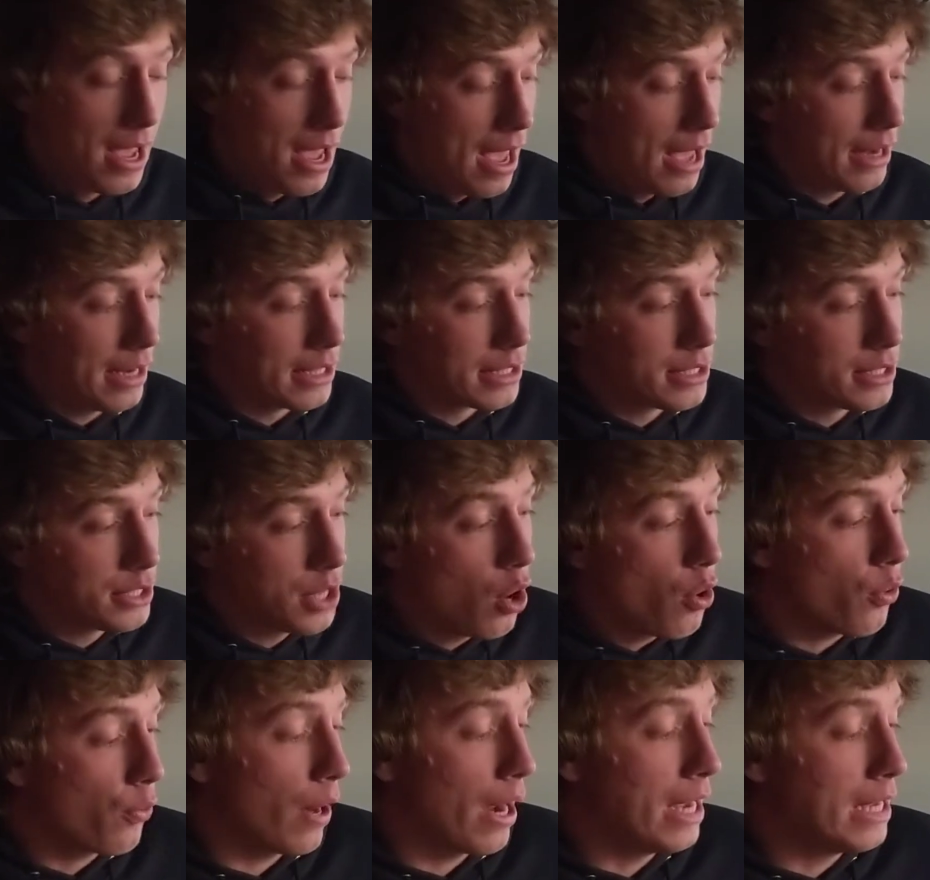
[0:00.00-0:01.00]
And it's
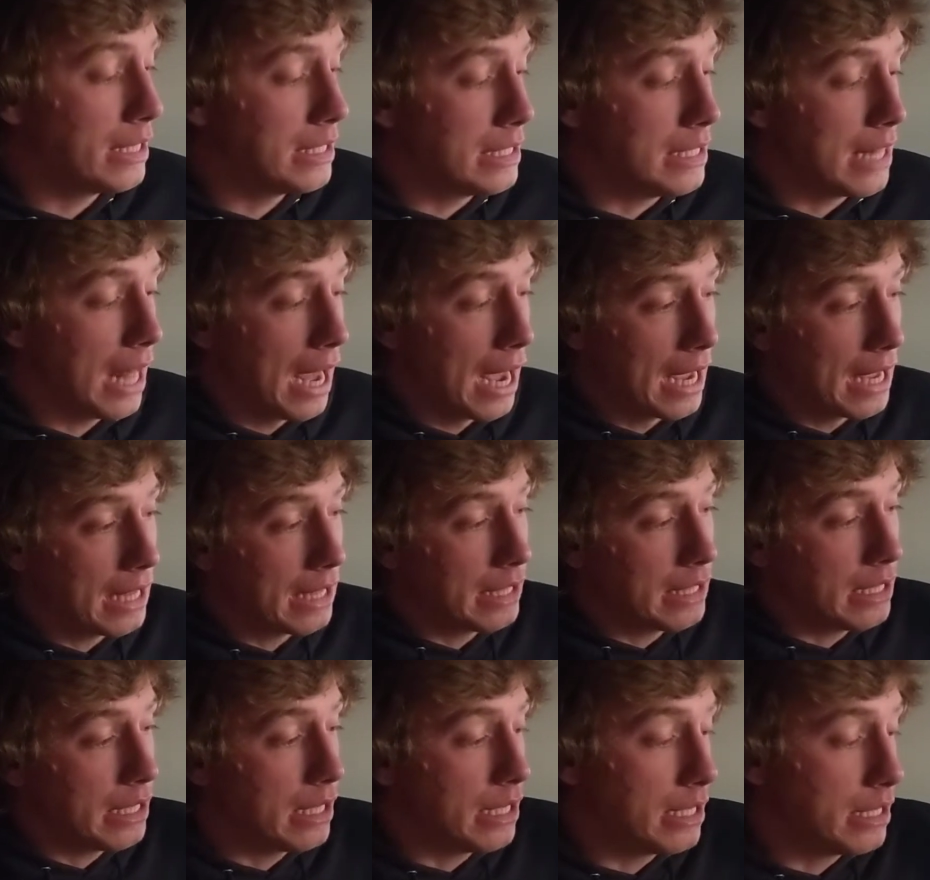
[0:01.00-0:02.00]
so crazy that in
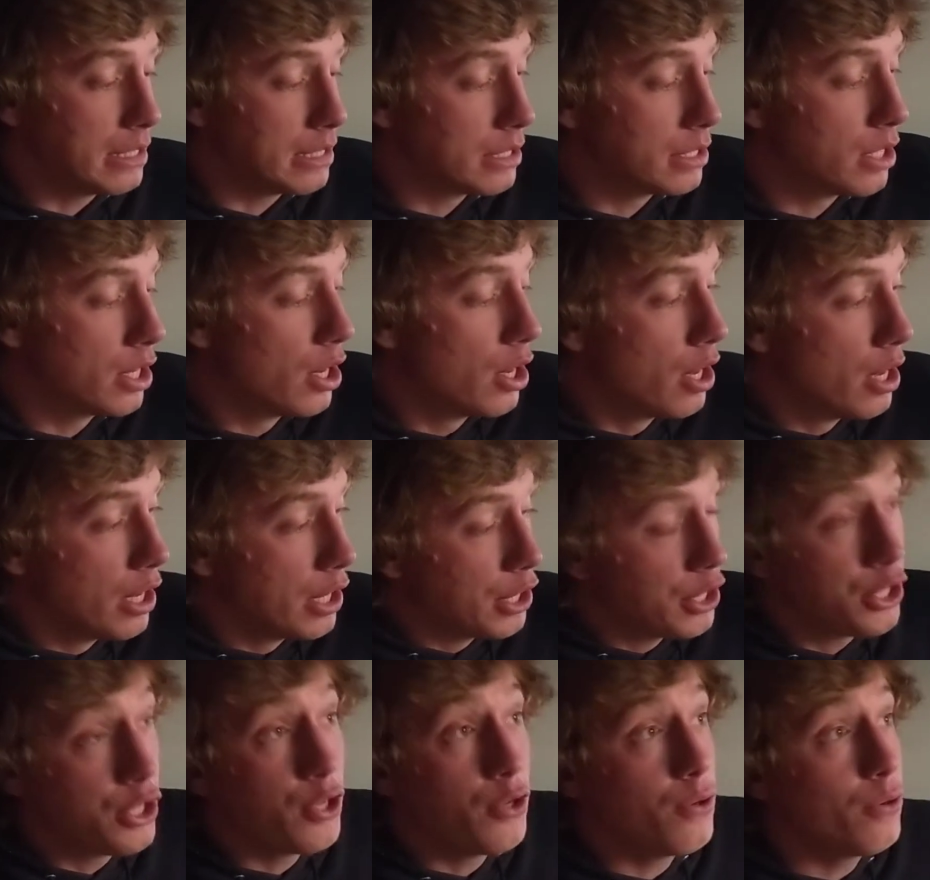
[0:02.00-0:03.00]
these
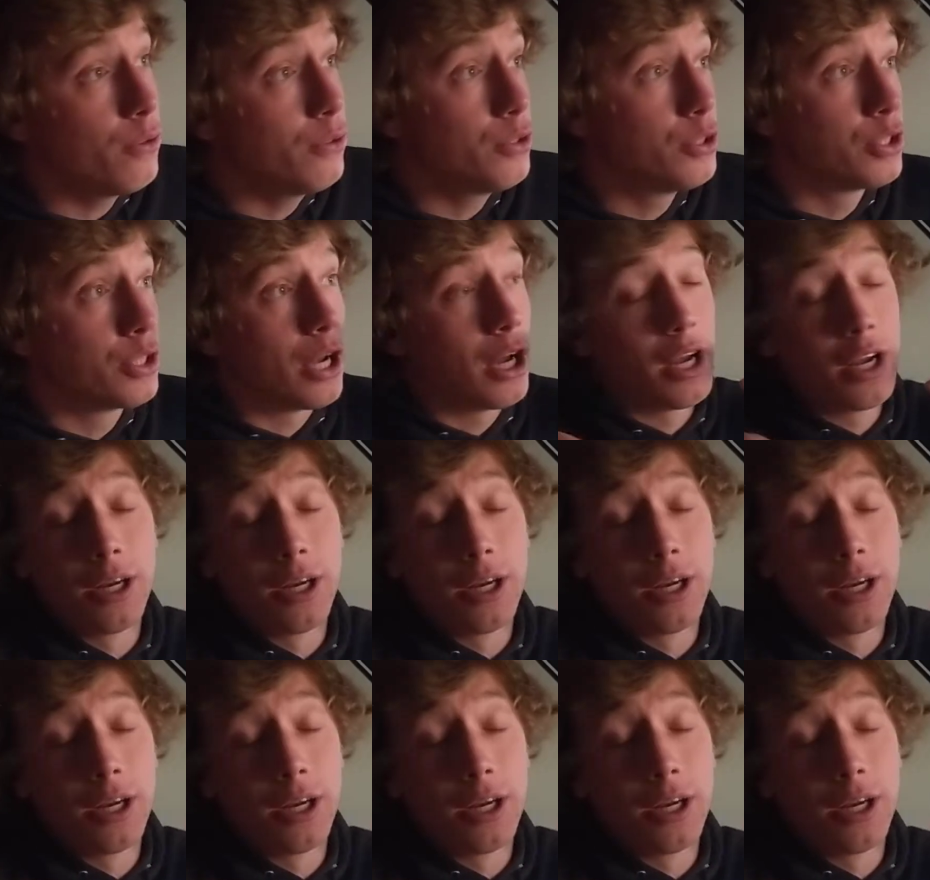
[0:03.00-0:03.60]
huge